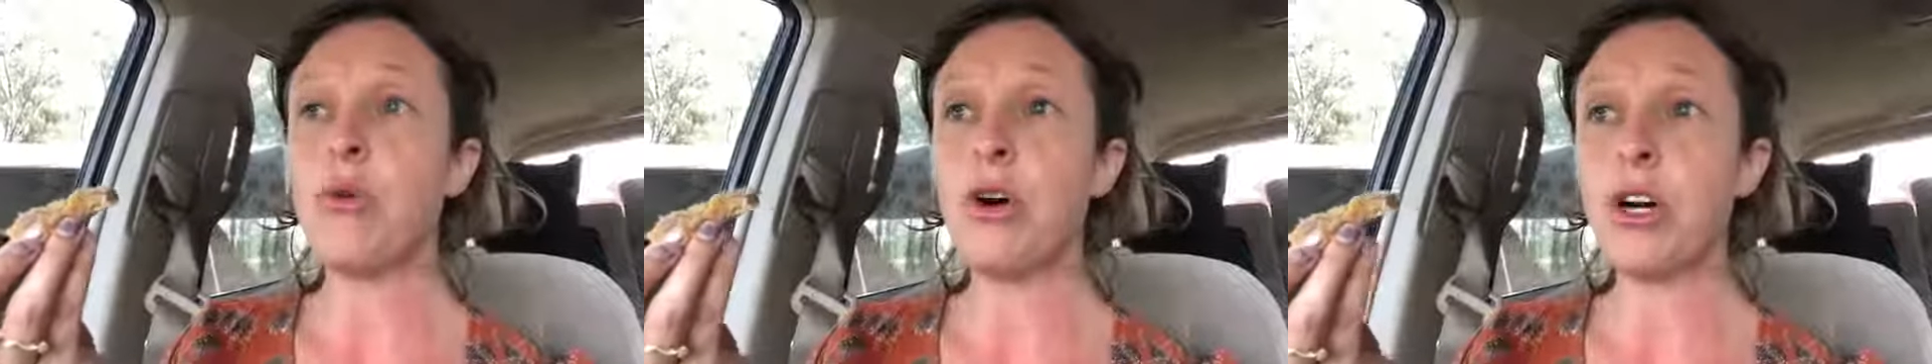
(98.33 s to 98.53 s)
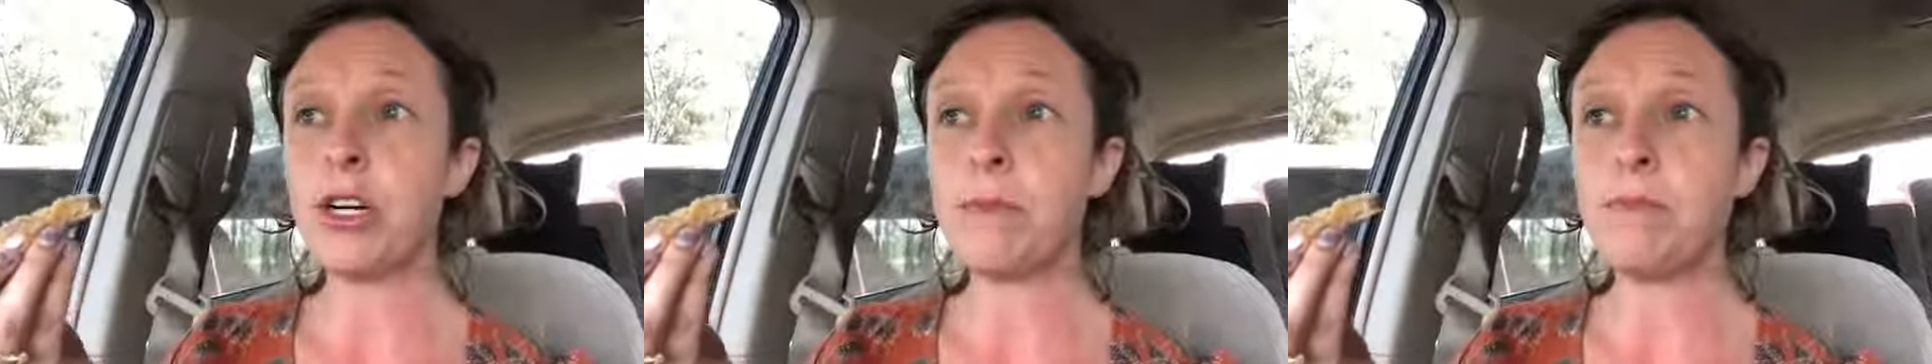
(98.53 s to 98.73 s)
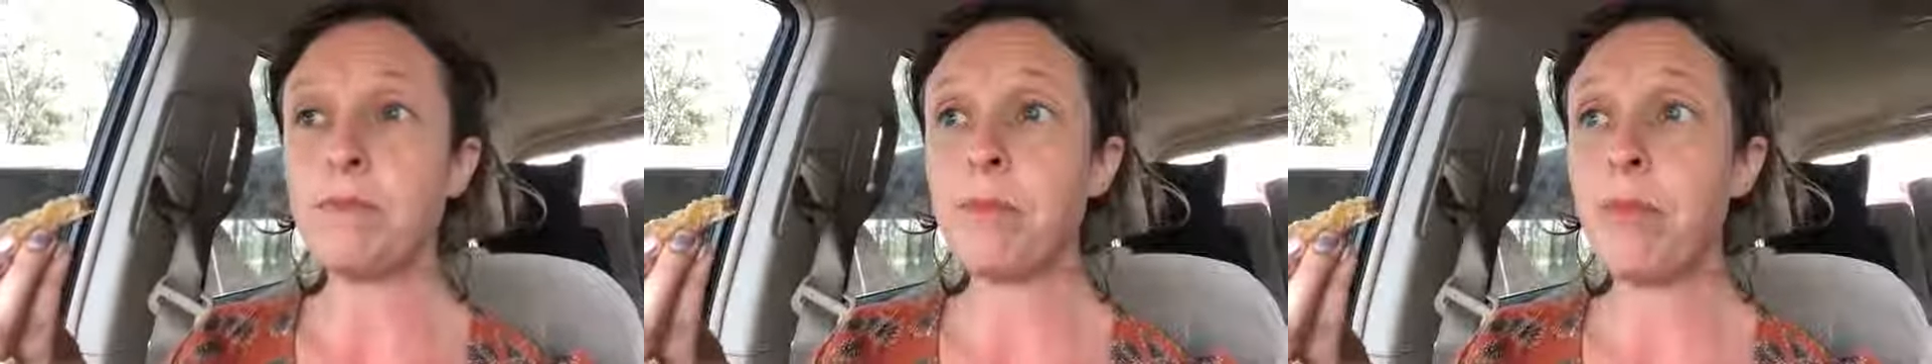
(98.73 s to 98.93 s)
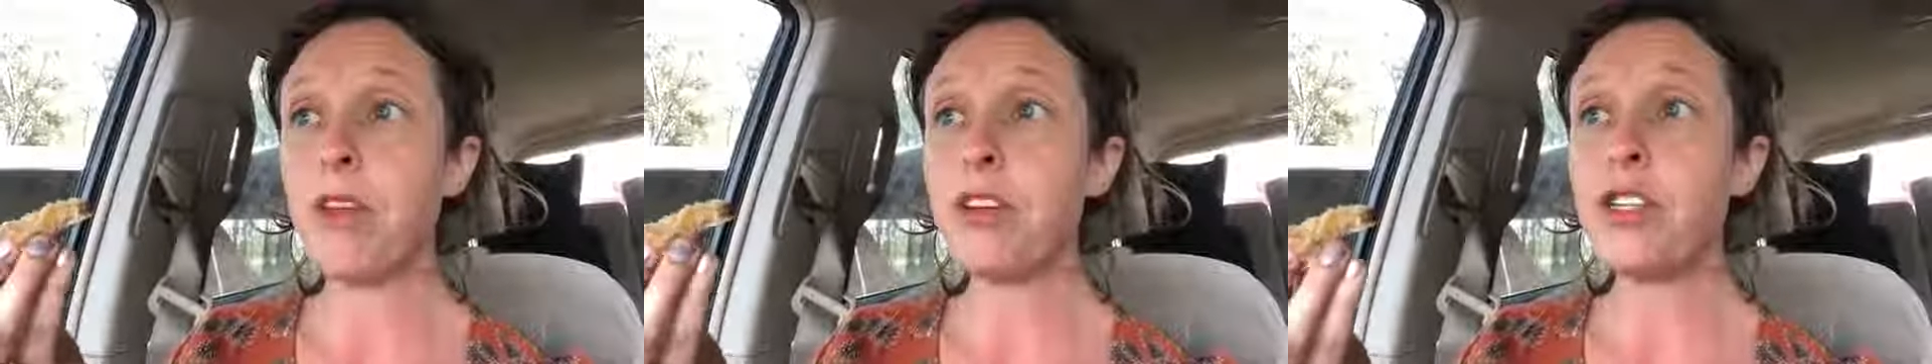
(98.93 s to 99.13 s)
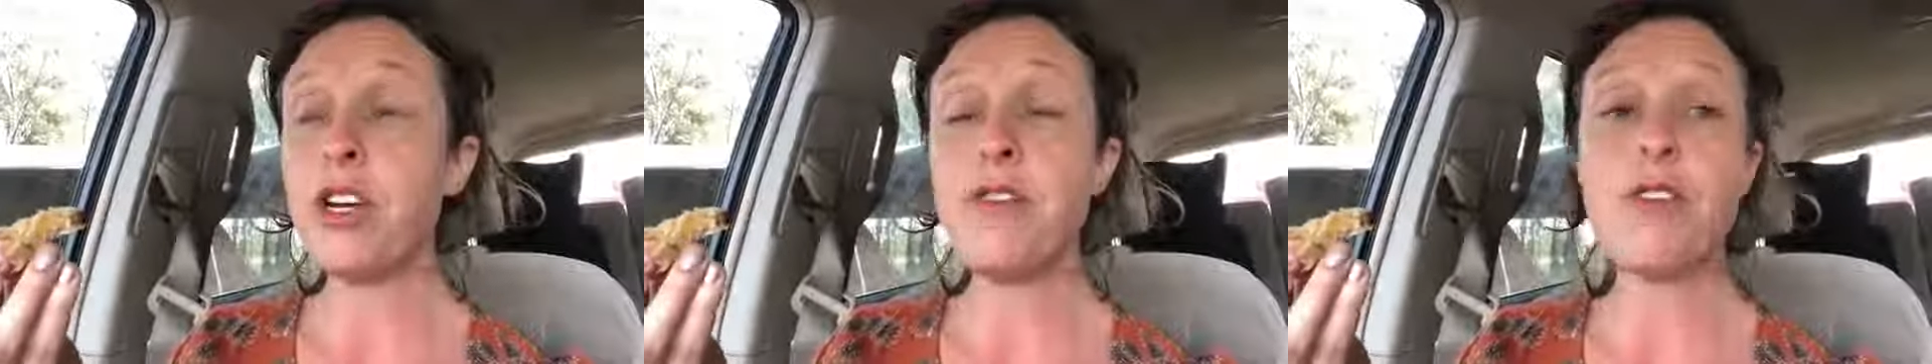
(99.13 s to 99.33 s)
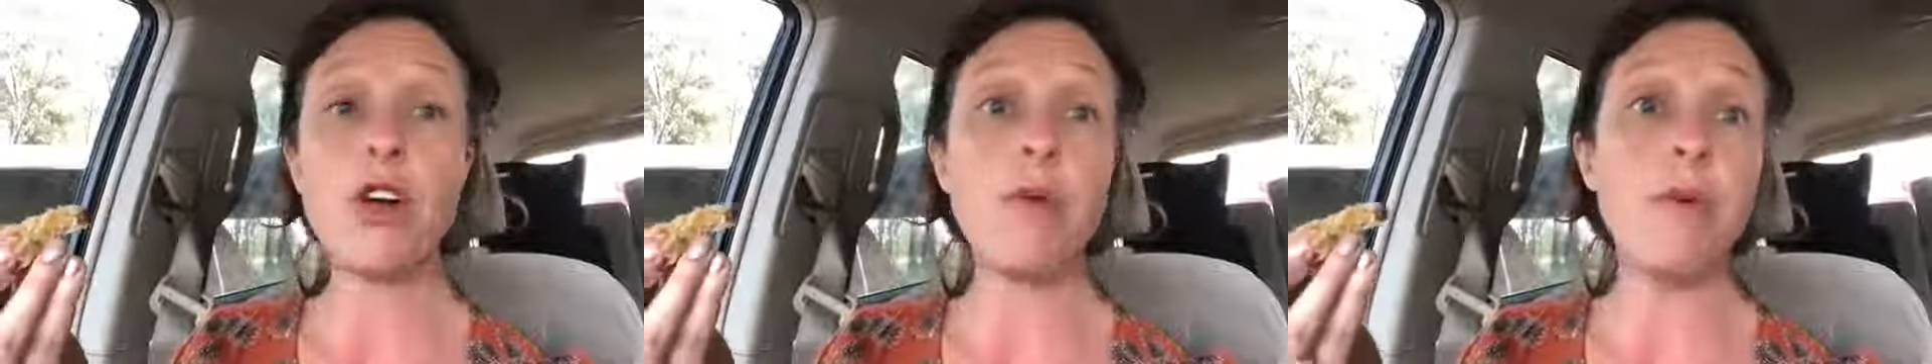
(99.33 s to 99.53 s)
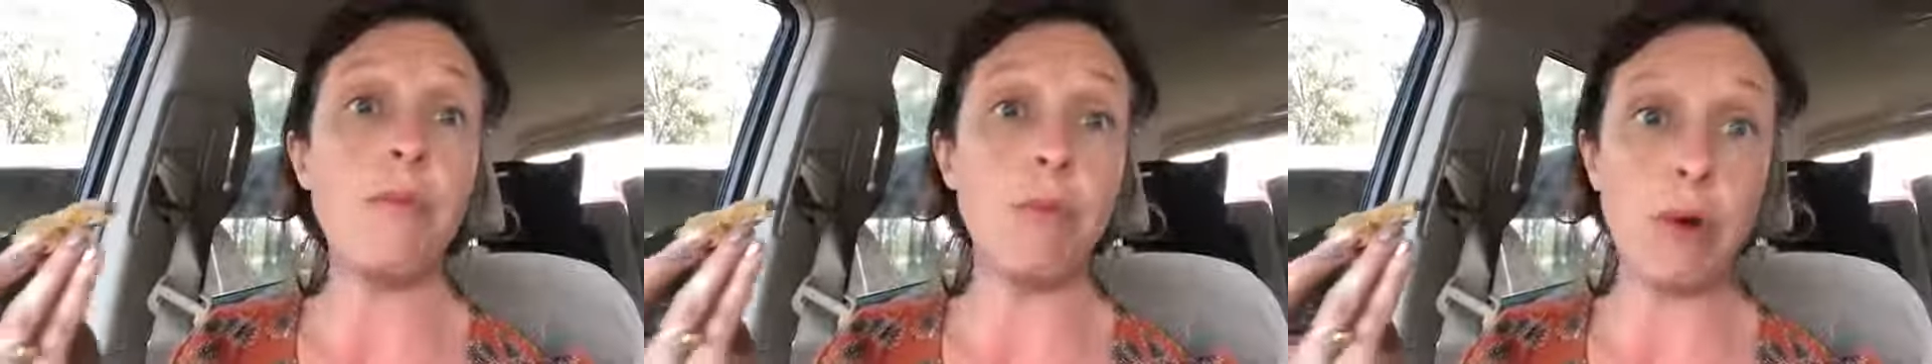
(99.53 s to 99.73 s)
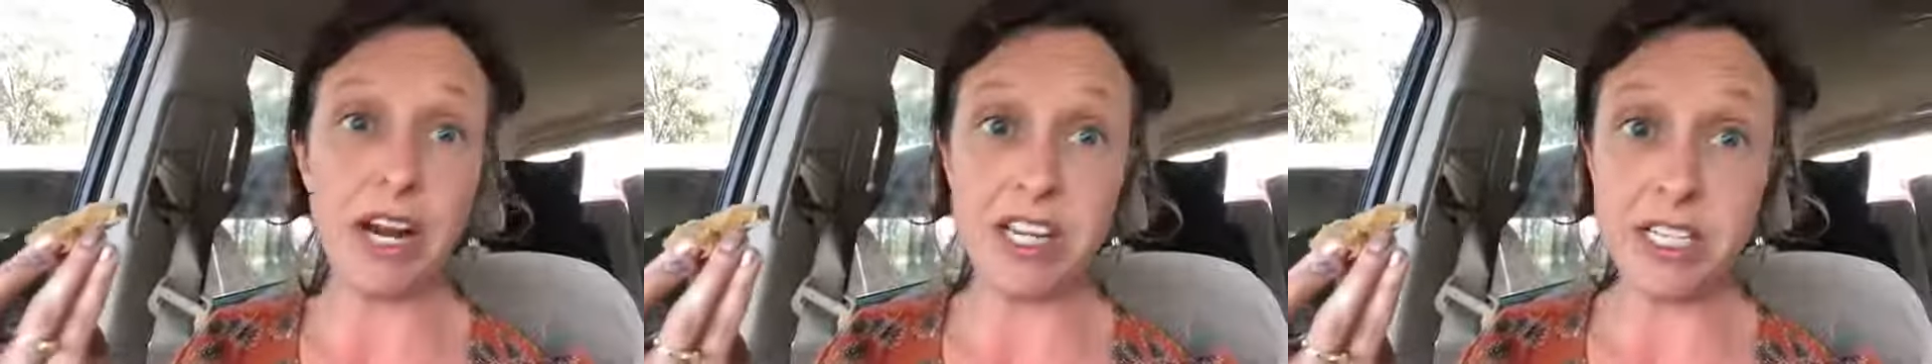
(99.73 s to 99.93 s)
work. So you've got to
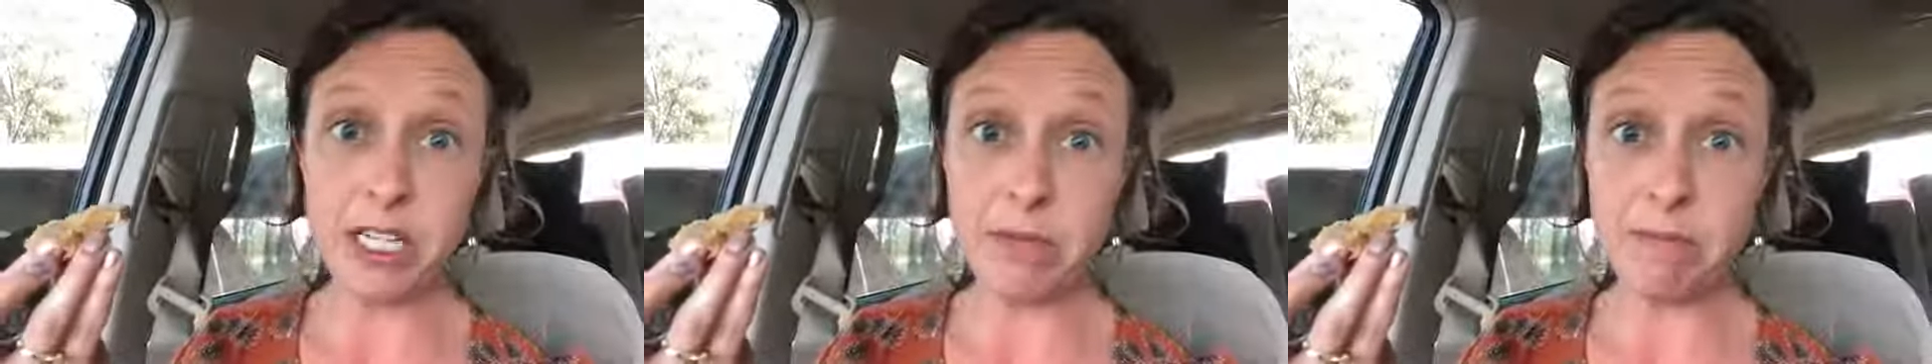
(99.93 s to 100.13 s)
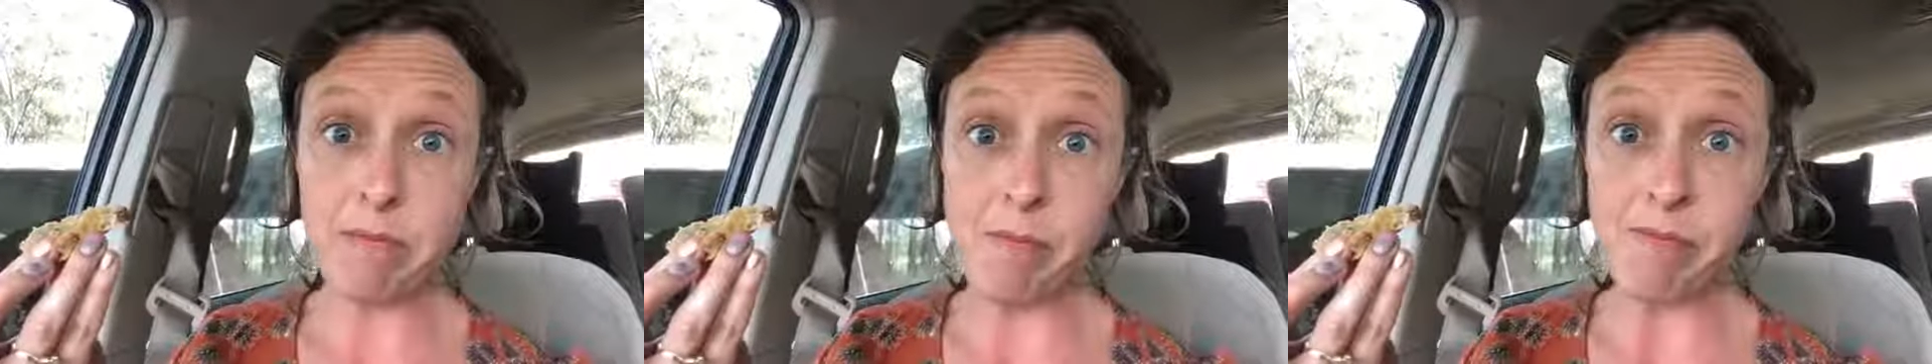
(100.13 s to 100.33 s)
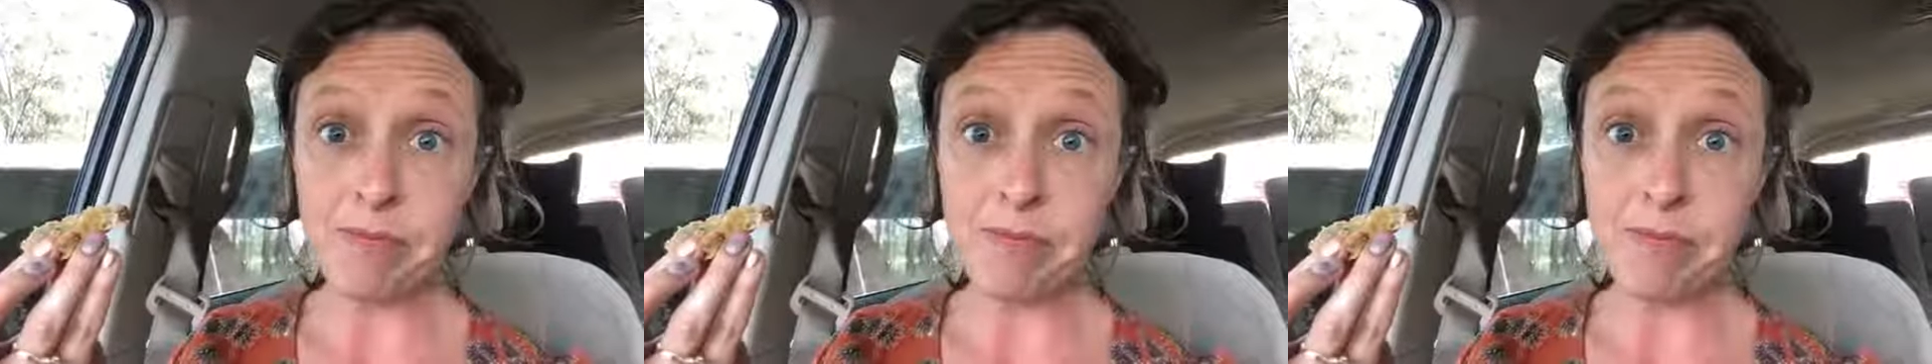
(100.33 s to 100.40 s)
embrace it.